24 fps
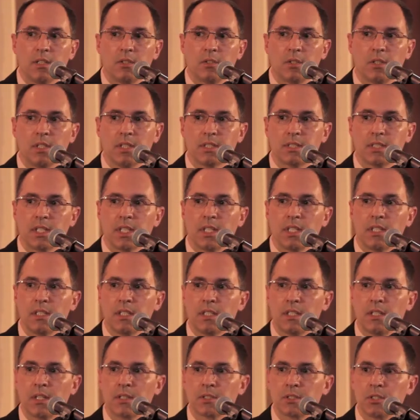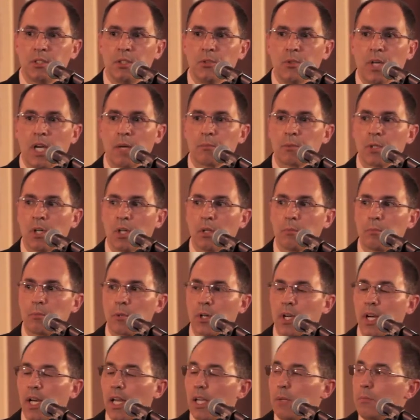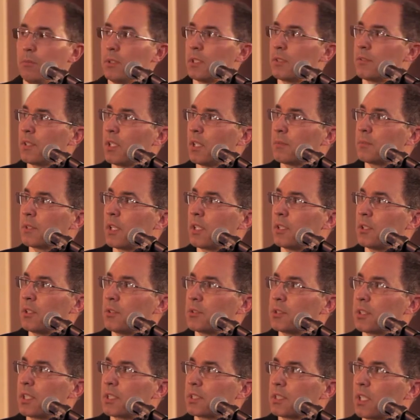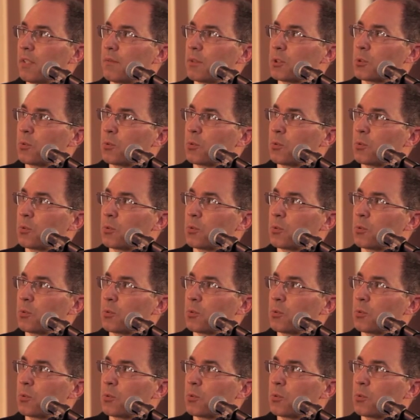to this end, there's a new app called Prime, developed at UCSF as